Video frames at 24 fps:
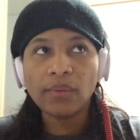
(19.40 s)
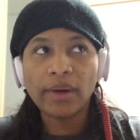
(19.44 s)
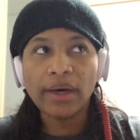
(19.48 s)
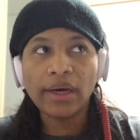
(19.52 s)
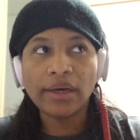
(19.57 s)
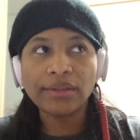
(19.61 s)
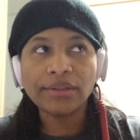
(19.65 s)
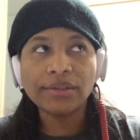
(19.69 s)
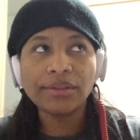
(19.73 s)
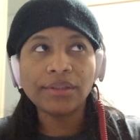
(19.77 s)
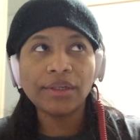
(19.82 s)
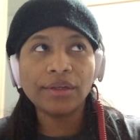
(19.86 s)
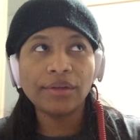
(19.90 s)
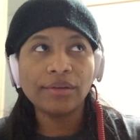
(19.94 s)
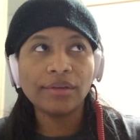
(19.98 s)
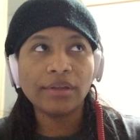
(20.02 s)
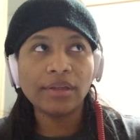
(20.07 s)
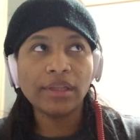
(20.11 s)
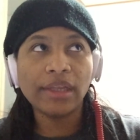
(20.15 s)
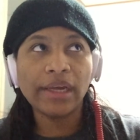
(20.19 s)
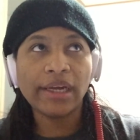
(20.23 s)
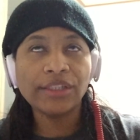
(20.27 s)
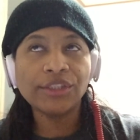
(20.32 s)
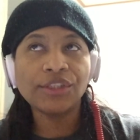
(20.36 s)
wow, you know,
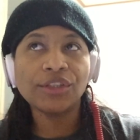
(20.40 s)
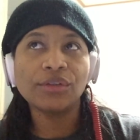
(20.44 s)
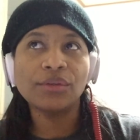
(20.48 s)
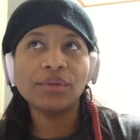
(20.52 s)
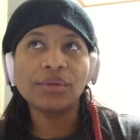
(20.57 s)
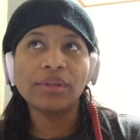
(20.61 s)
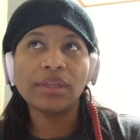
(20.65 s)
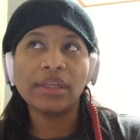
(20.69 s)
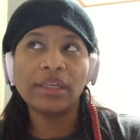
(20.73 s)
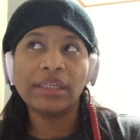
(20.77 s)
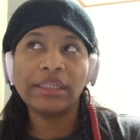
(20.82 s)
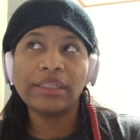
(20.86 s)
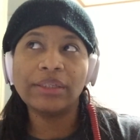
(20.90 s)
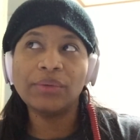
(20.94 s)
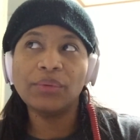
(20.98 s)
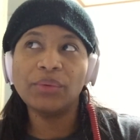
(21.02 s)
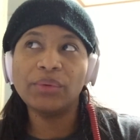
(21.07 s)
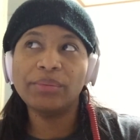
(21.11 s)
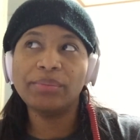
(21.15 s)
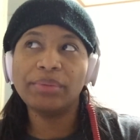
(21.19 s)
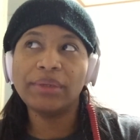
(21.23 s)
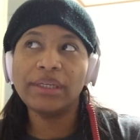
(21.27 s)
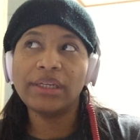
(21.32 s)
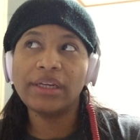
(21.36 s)
the logical thing
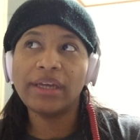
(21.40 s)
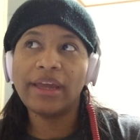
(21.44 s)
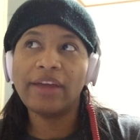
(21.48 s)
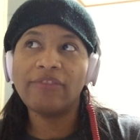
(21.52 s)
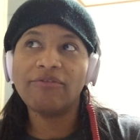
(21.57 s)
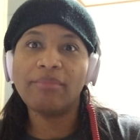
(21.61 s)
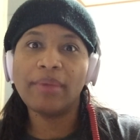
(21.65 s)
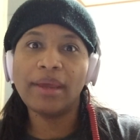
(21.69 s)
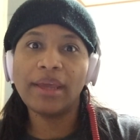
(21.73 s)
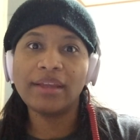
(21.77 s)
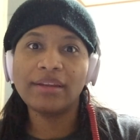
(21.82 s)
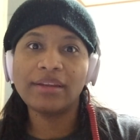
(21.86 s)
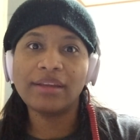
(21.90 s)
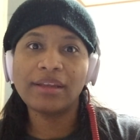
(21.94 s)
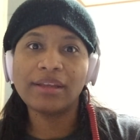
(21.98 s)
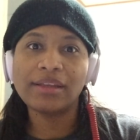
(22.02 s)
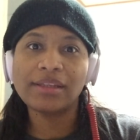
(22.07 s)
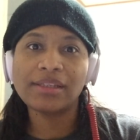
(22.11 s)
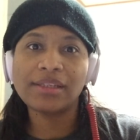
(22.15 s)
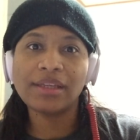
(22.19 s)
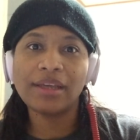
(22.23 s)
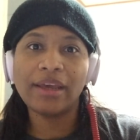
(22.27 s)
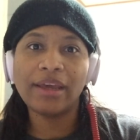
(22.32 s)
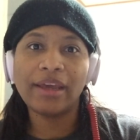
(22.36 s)
would be to have made
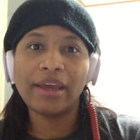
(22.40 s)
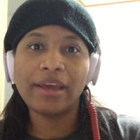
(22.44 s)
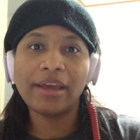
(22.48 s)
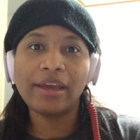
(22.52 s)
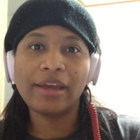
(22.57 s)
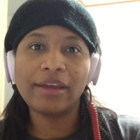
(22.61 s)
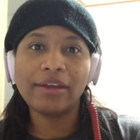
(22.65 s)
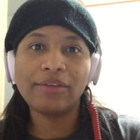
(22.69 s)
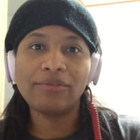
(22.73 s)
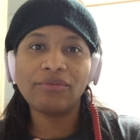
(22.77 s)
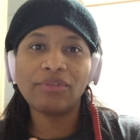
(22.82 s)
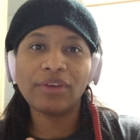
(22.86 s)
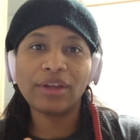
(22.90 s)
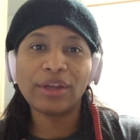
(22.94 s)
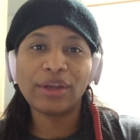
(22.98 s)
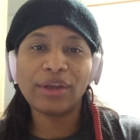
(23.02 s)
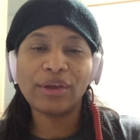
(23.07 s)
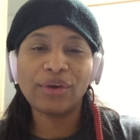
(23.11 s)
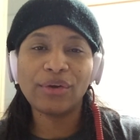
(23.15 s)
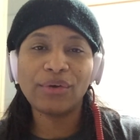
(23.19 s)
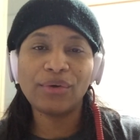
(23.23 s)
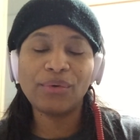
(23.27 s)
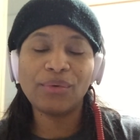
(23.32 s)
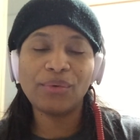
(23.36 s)
this a
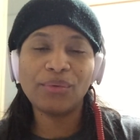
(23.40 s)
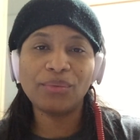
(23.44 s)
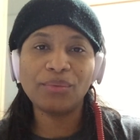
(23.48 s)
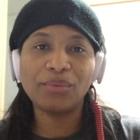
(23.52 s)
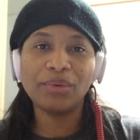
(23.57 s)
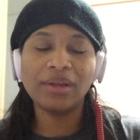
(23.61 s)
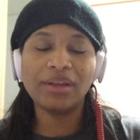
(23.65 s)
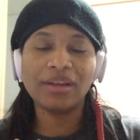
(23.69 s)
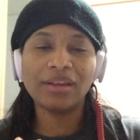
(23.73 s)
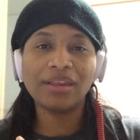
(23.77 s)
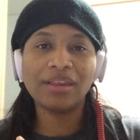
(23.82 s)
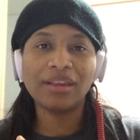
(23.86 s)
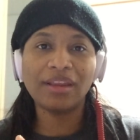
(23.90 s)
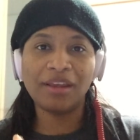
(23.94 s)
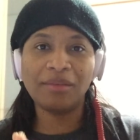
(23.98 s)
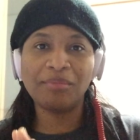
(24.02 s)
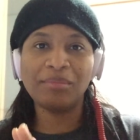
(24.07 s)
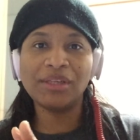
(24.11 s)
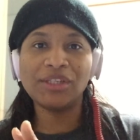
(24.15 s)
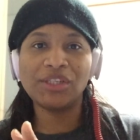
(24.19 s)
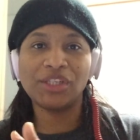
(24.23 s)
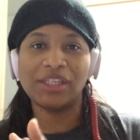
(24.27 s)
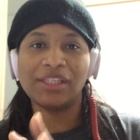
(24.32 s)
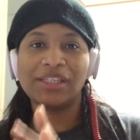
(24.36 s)
video with
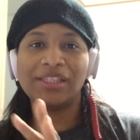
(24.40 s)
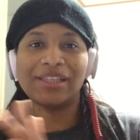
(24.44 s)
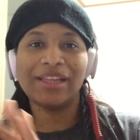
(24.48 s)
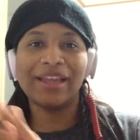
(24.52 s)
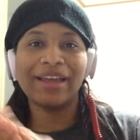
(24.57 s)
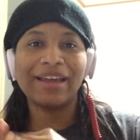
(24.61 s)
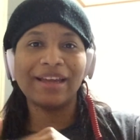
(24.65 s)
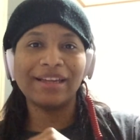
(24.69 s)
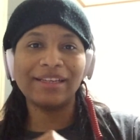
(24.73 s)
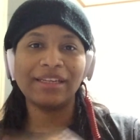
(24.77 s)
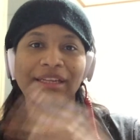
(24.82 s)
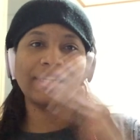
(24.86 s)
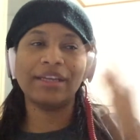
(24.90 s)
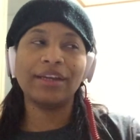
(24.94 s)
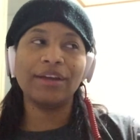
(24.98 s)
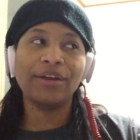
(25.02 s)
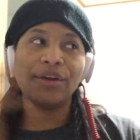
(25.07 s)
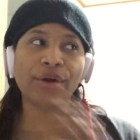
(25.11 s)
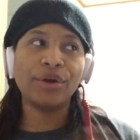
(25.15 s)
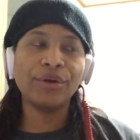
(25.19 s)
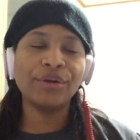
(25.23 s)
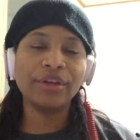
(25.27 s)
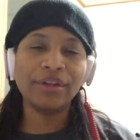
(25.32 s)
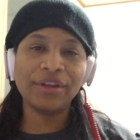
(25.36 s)
images like I
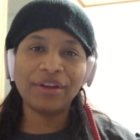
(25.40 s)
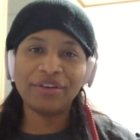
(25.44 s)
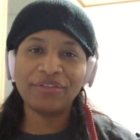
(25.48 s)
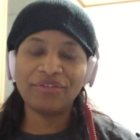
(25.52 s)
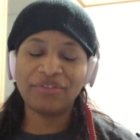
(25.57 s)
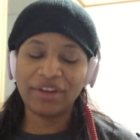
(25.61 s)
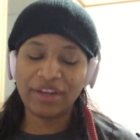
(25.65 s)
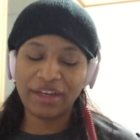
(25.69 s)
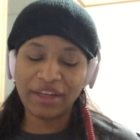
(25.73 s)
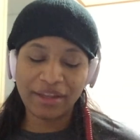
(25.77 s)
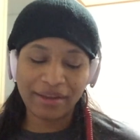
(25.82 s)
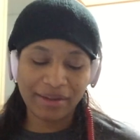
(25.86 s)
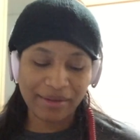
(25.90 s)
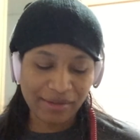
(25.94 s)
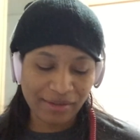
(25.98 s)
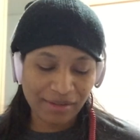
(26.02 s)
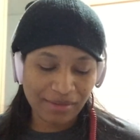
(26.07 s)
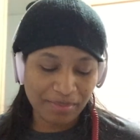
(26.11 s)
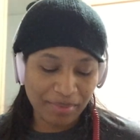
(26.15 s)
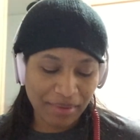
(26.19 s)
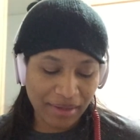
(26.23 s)
did earlier videos,